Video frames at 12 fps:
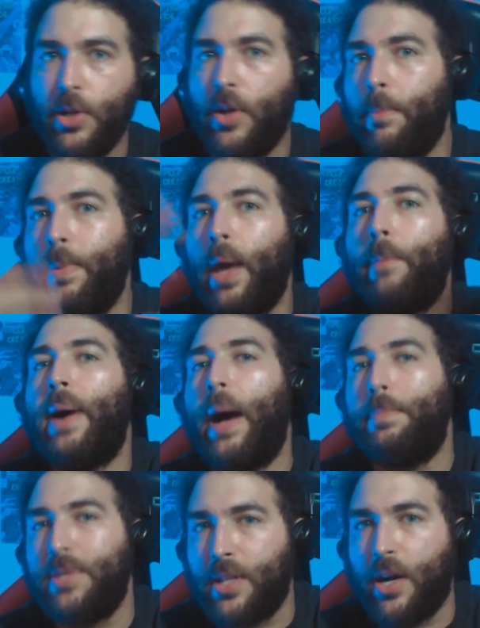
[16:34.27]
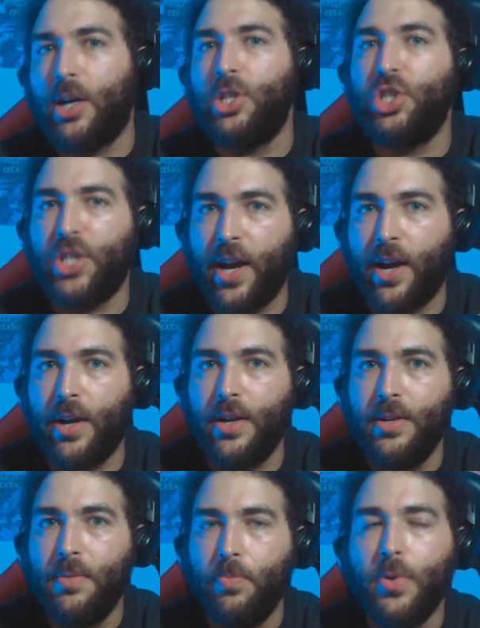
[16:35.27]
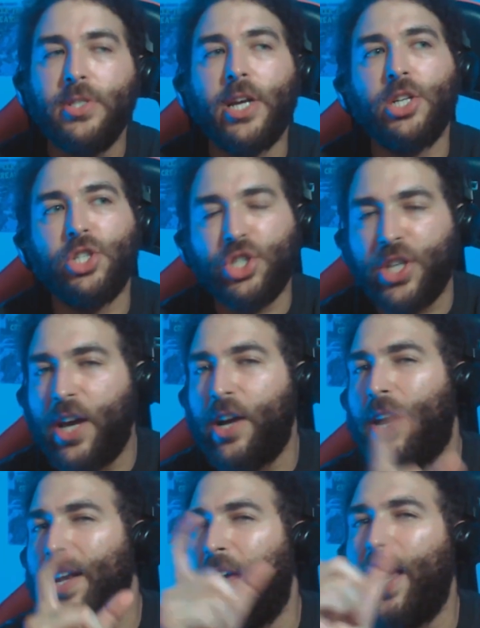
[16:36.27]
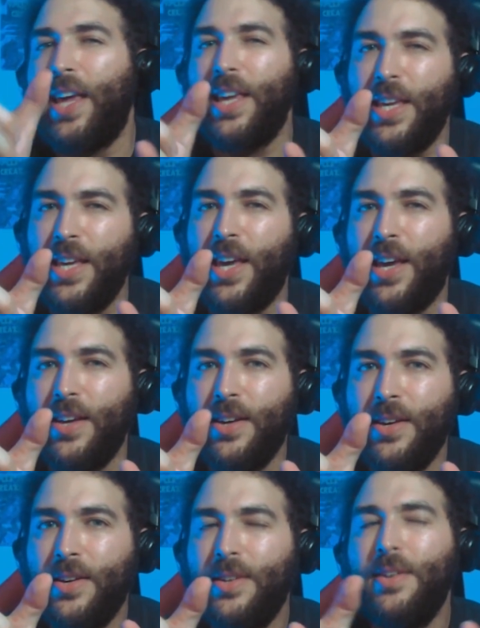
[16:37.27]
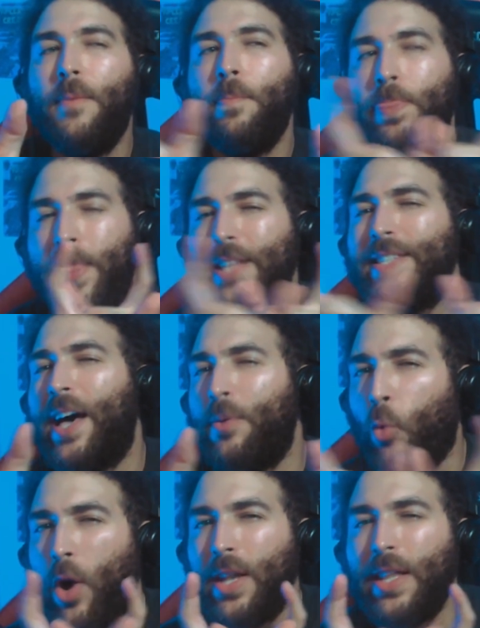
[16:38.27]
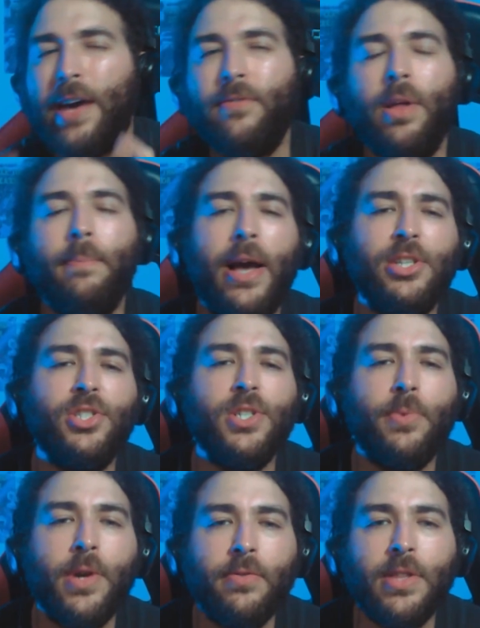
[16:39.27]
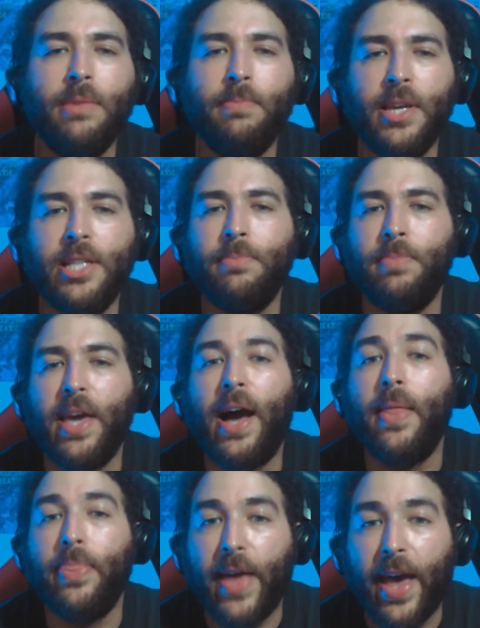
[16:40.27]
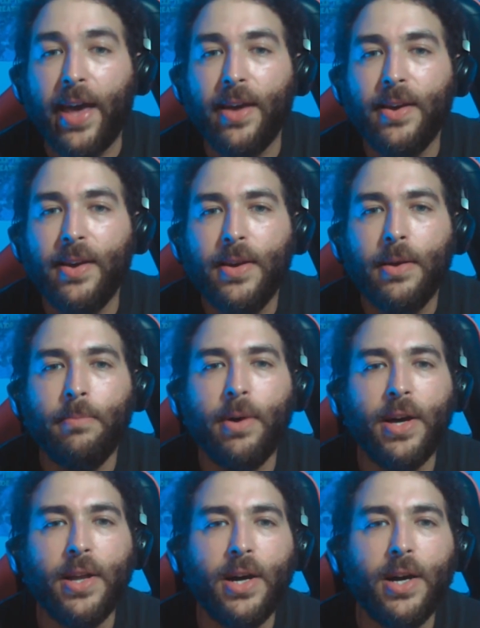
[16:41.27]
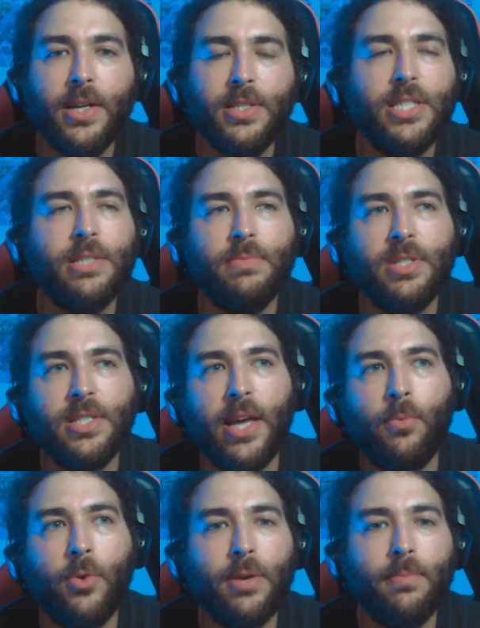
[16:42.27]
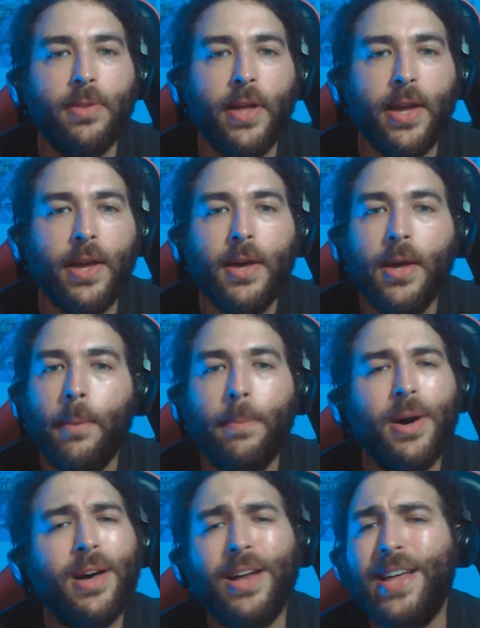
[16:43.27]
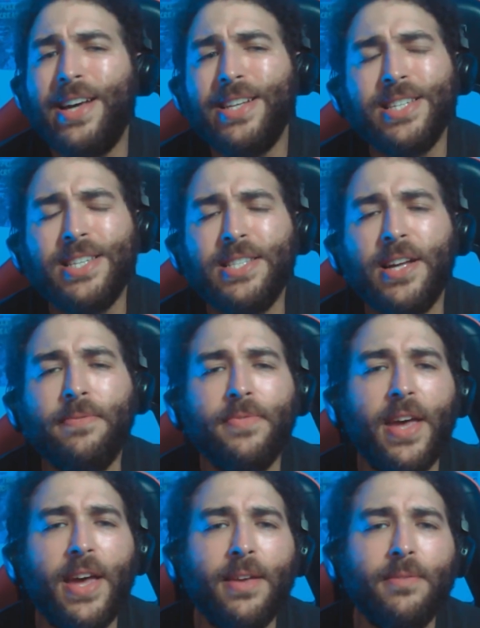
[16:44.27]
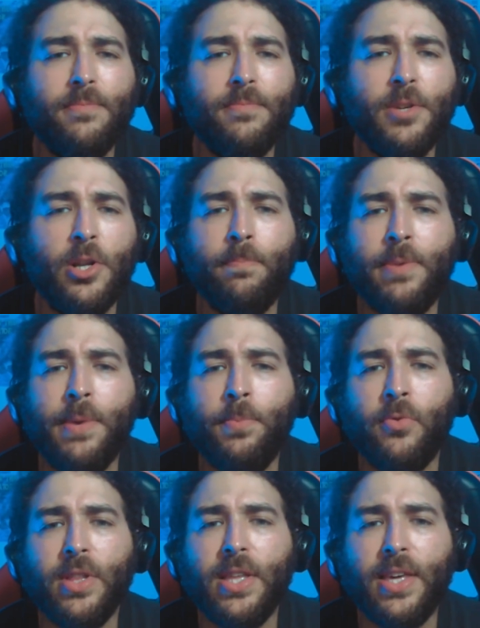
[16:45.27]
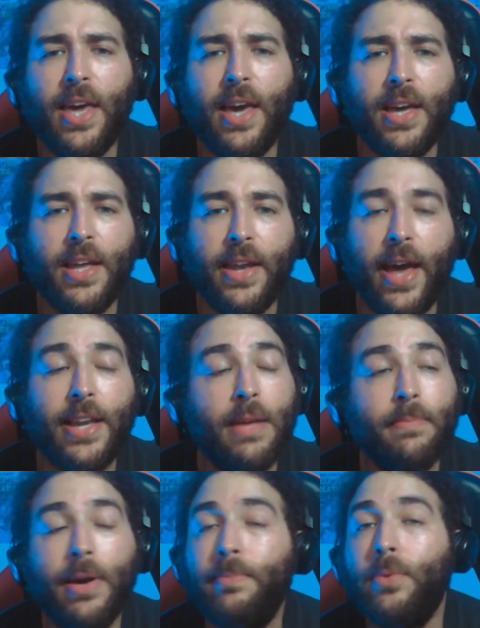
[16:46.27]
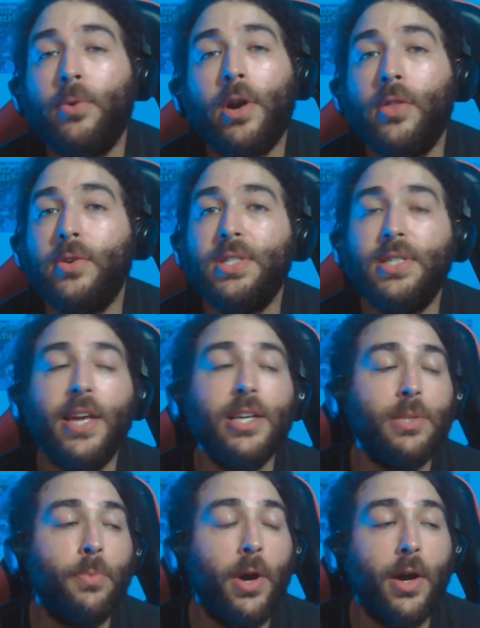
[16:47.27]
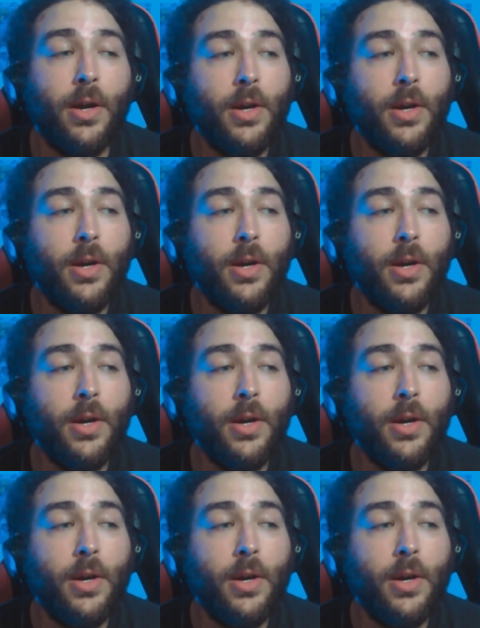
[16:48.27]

big pop star Cher. It's like a Share in AE it. That's on one level. I'm not sure what it really means beyond that, but just some slick wordplay. But a lot of the stuff that, you know, people really can't connect, it might be one of those things where